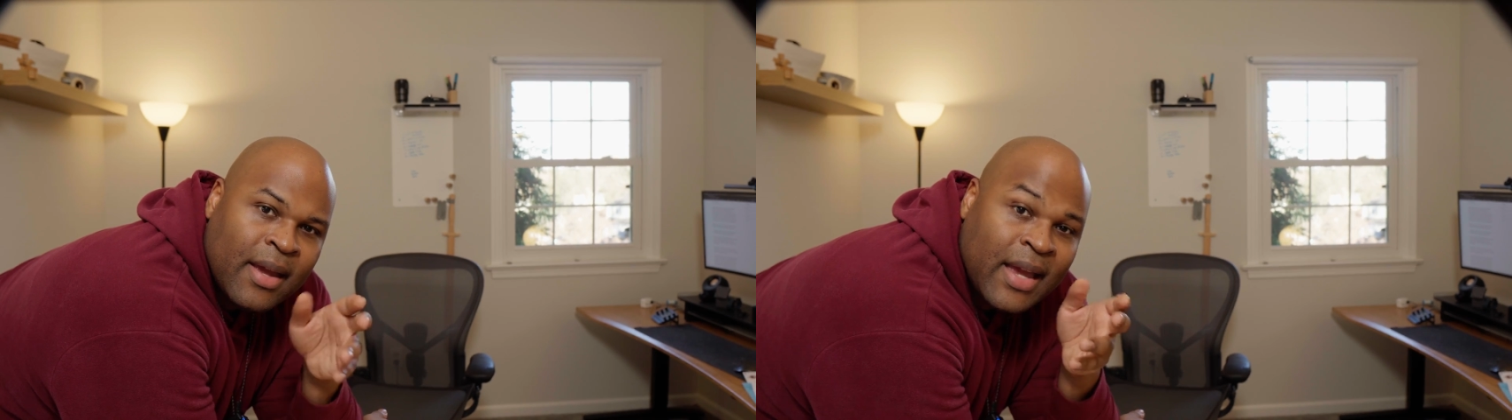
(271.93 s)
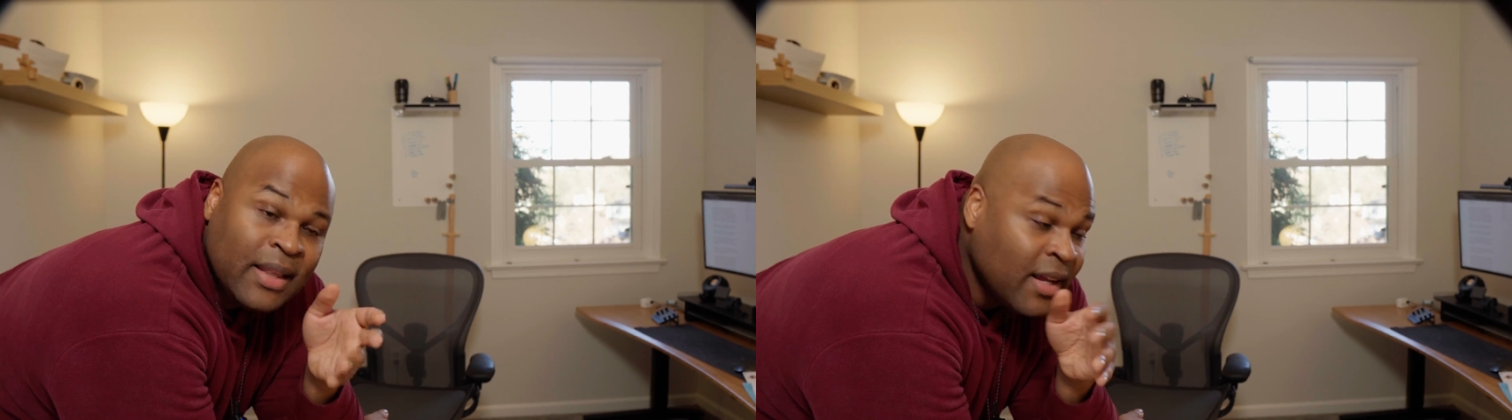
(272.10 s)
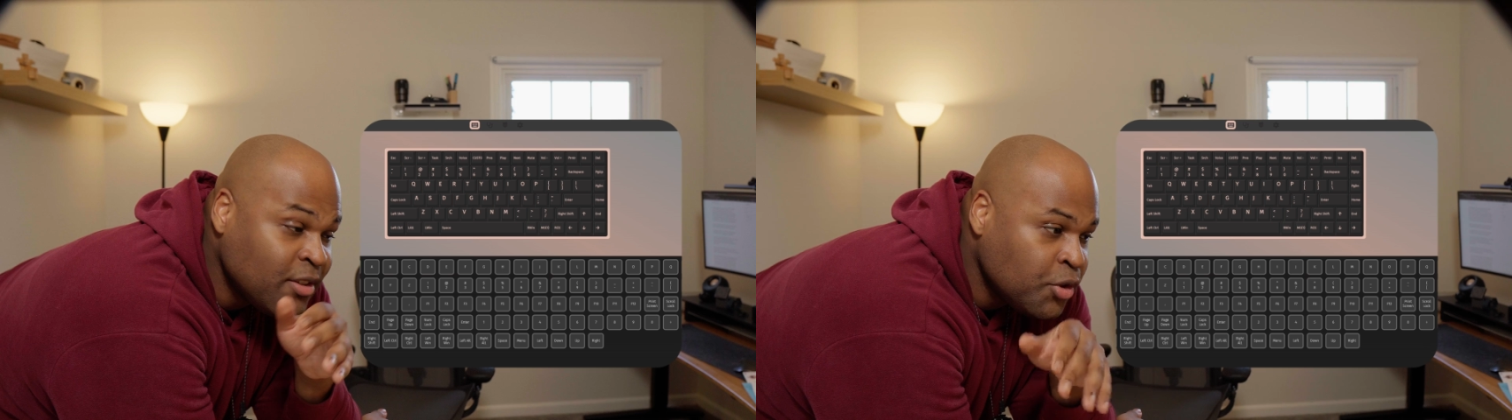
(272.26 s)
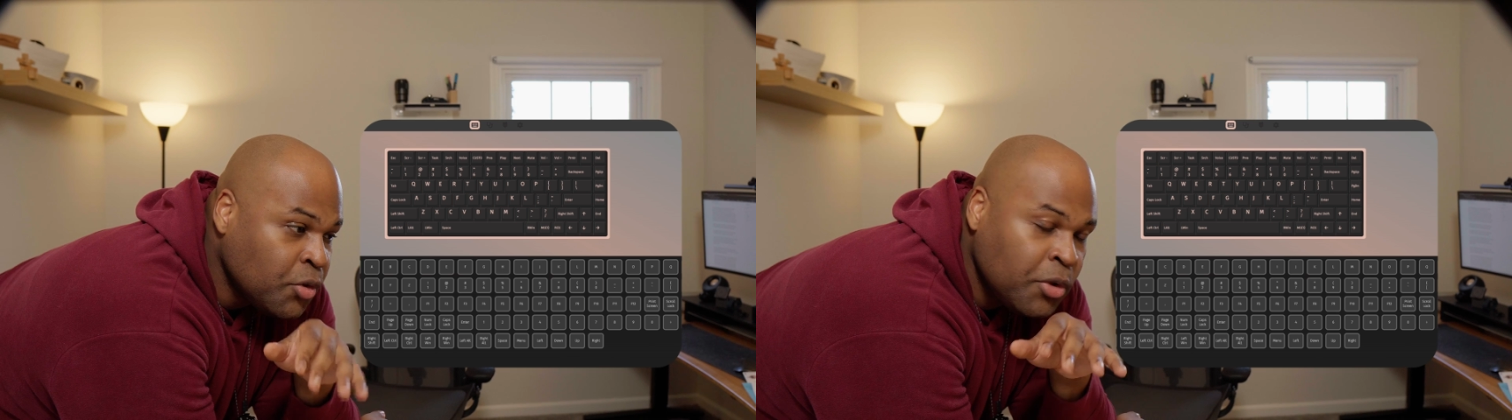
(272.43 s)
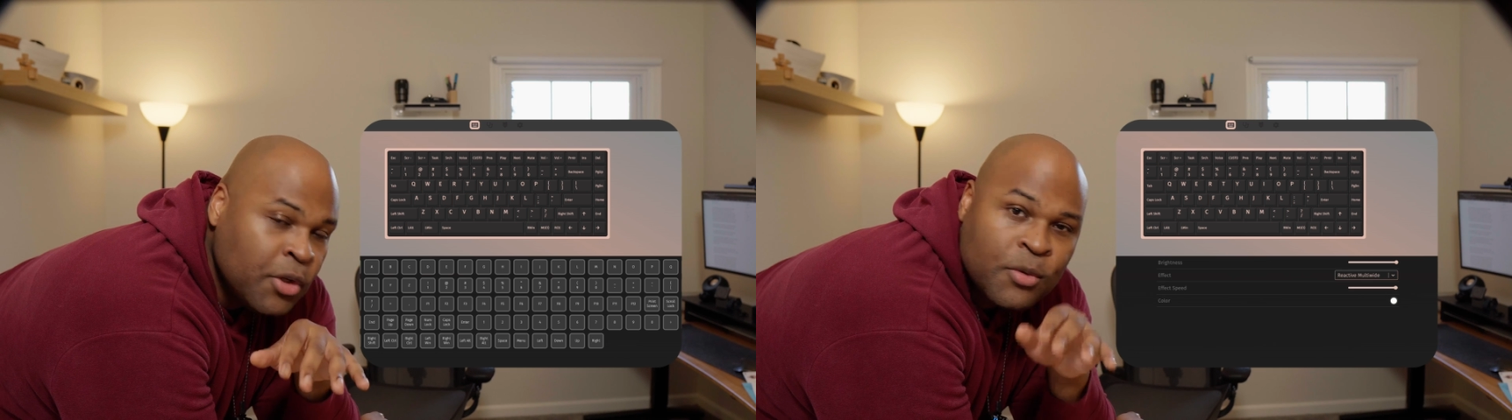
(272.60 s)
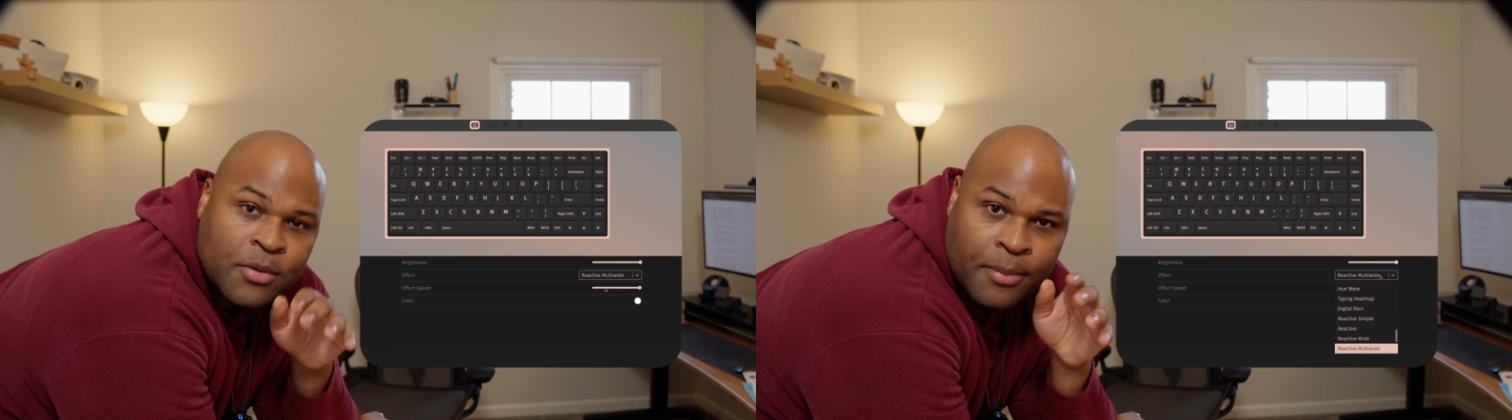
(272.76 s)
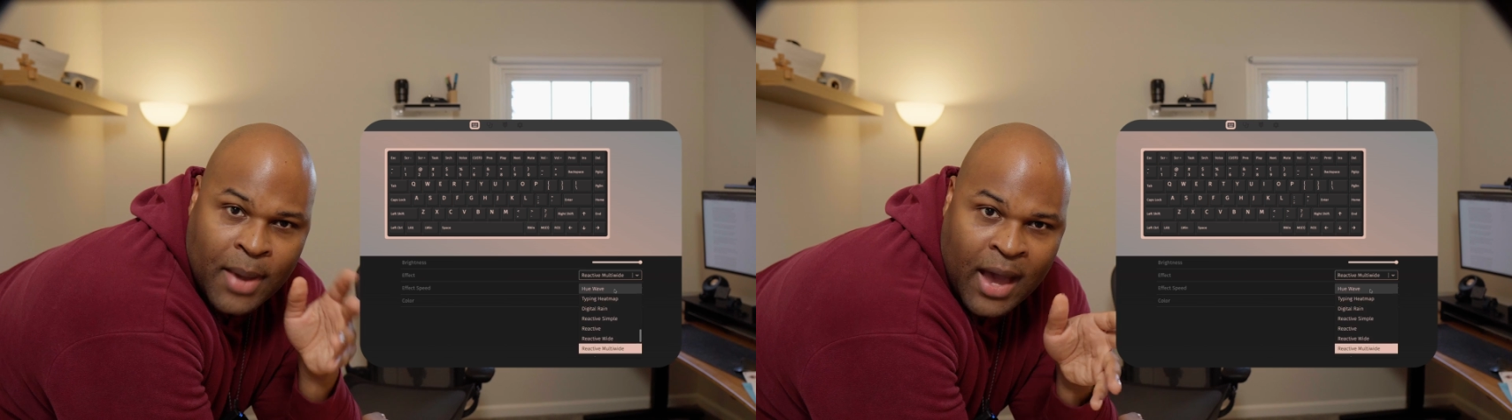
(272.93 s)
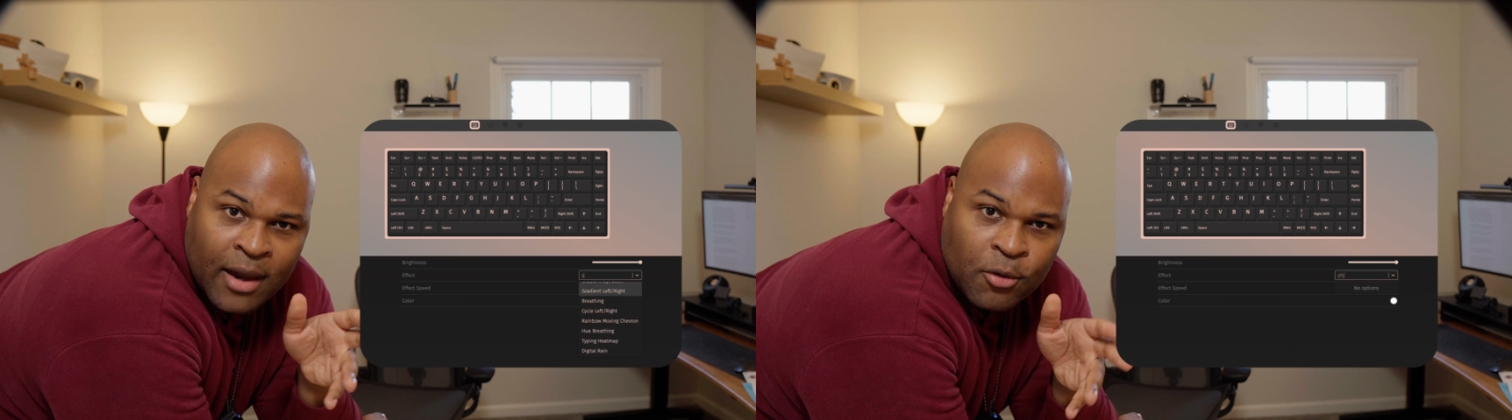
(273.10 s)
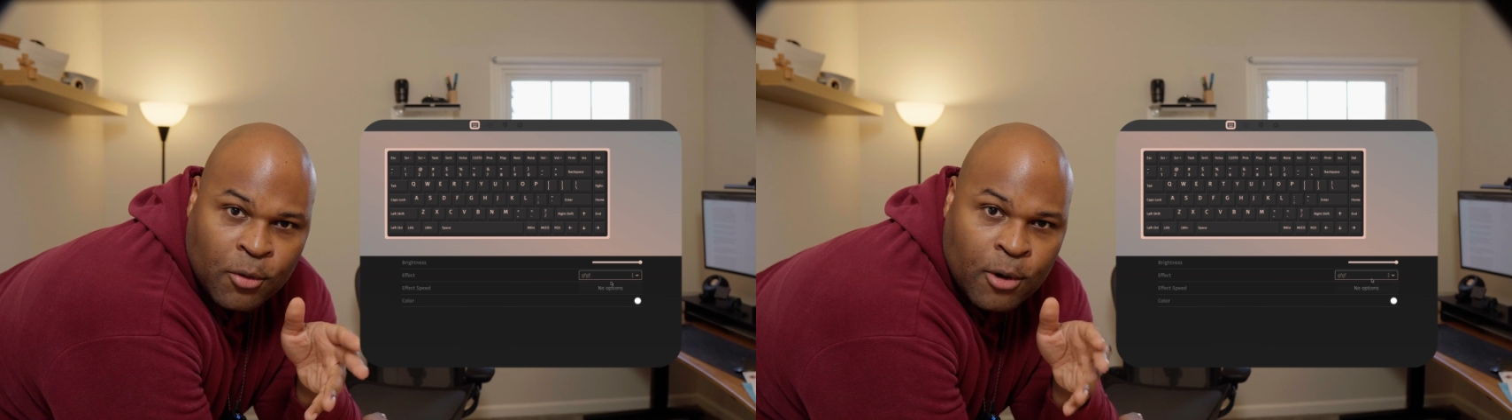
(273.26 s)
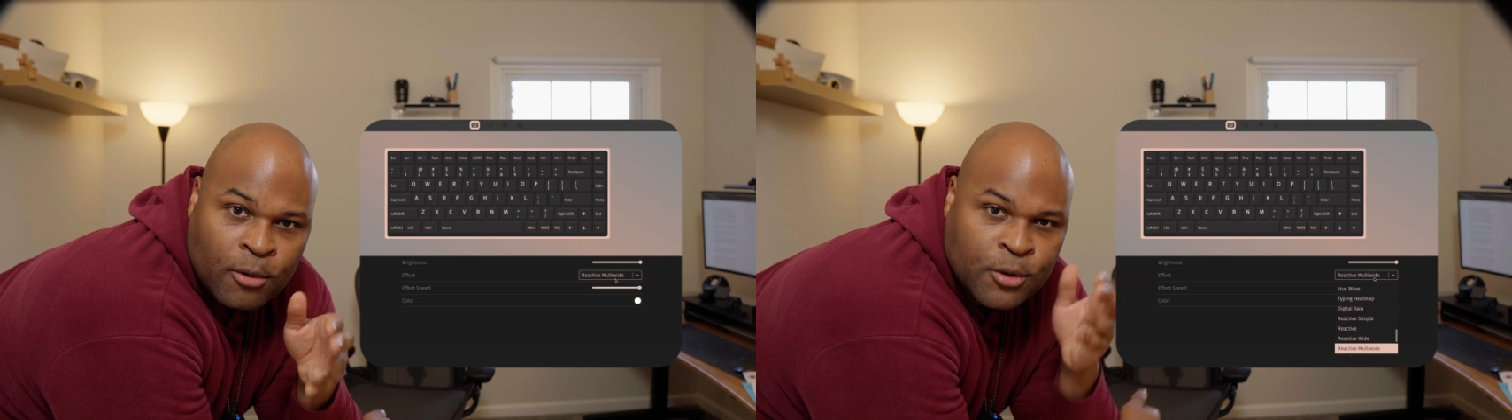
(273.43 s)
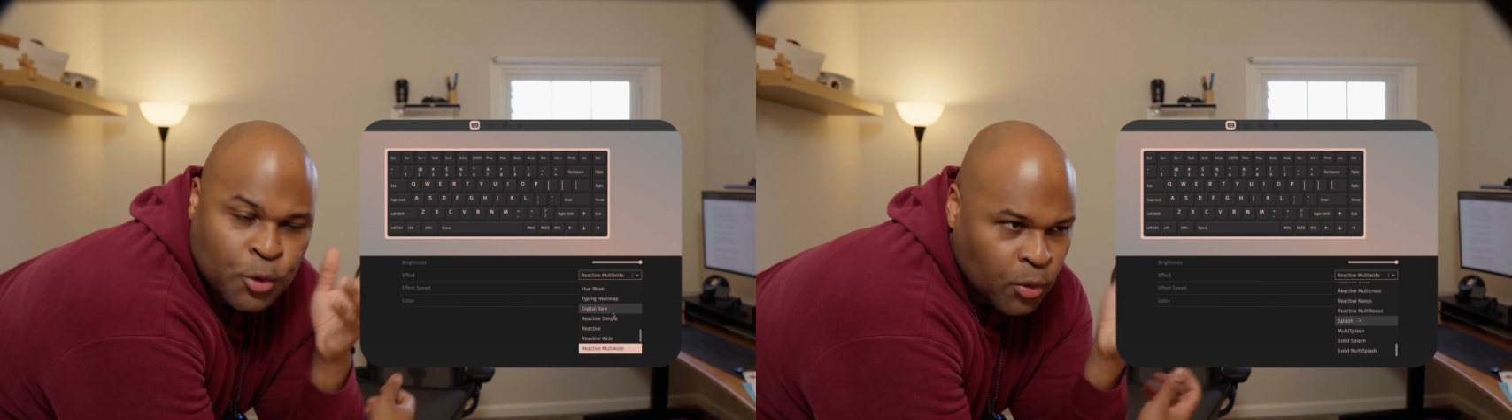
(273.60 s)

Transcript: It lets you use macros,